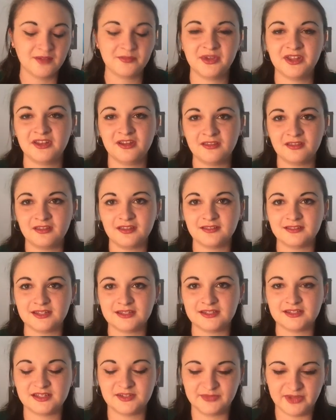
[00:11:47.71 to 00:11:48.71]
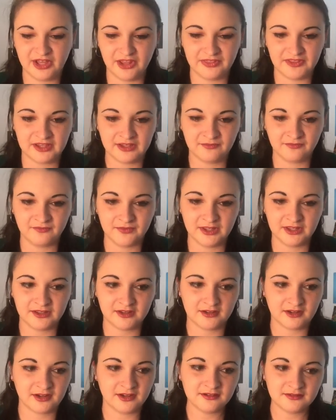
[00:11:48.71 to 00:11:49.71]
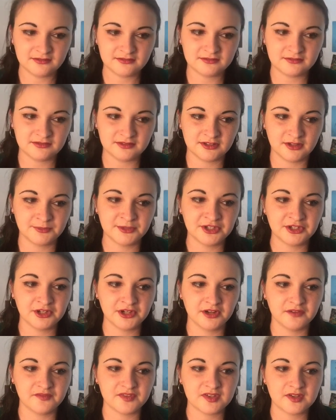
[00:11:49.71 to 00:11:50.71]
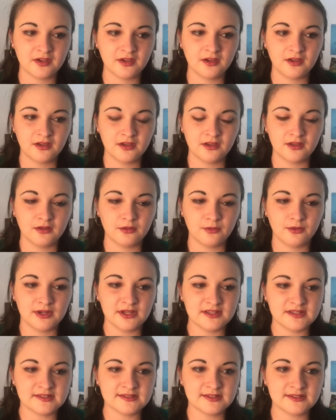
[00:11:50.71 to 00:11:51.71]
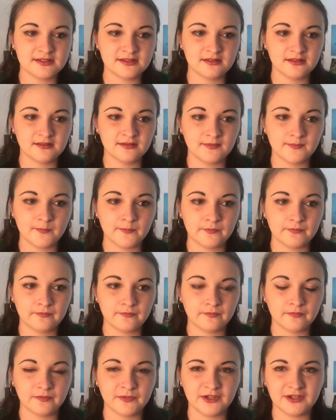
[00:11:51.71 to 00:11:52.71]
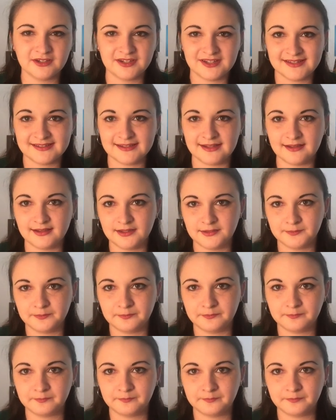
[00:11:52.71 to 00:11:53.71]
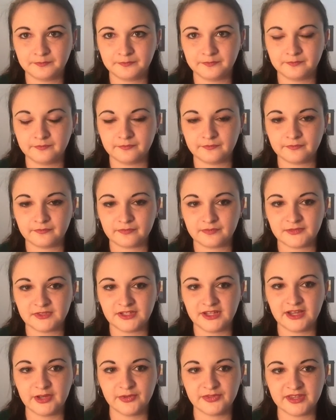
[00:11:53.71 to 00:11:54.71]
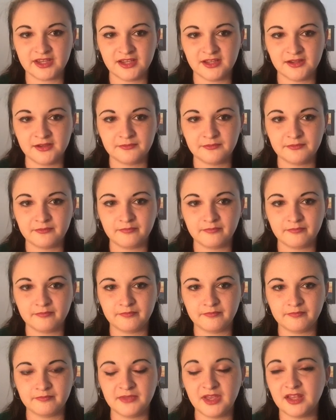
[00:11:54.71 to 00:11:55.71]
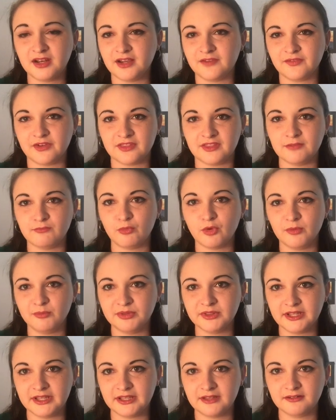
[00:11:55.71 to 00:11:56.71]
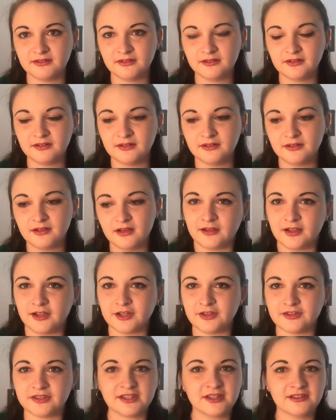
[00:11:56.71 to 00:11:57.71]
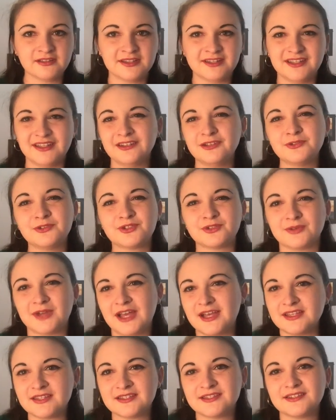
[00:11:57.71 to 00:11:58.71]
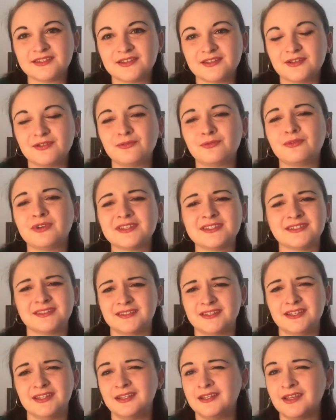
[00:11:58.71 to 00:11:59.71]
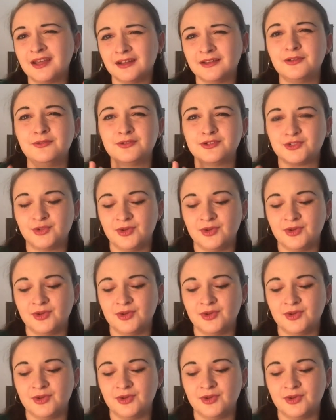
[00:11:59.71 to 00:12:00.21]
But another thing they did to Belle that really got on my nerves was her design. How they made everything more plain. How the yellow dress wasn't the yellow